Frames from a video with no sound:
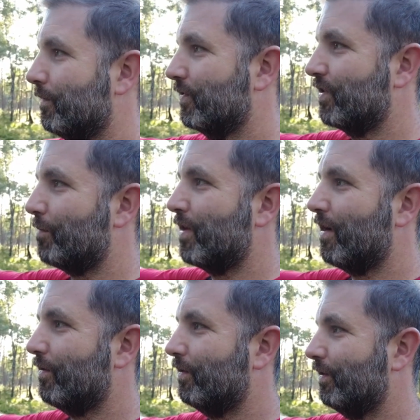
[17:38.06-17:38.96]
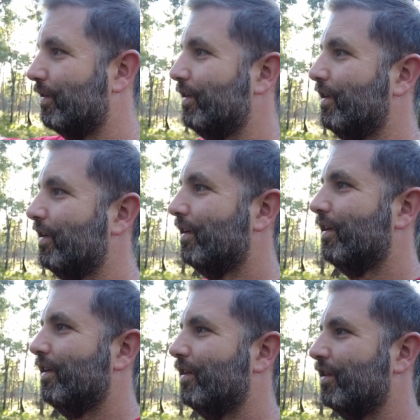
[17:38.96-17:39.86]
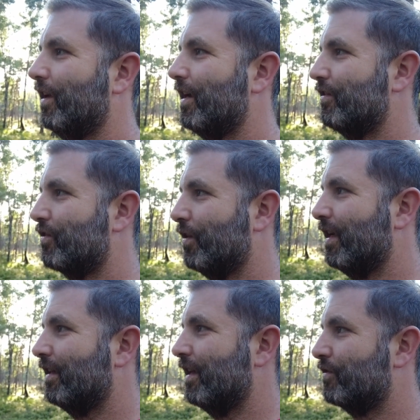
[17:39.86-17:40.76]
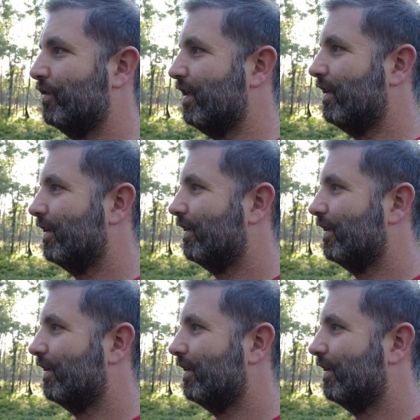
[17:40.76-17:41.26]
somehow the light is going to hit that tree.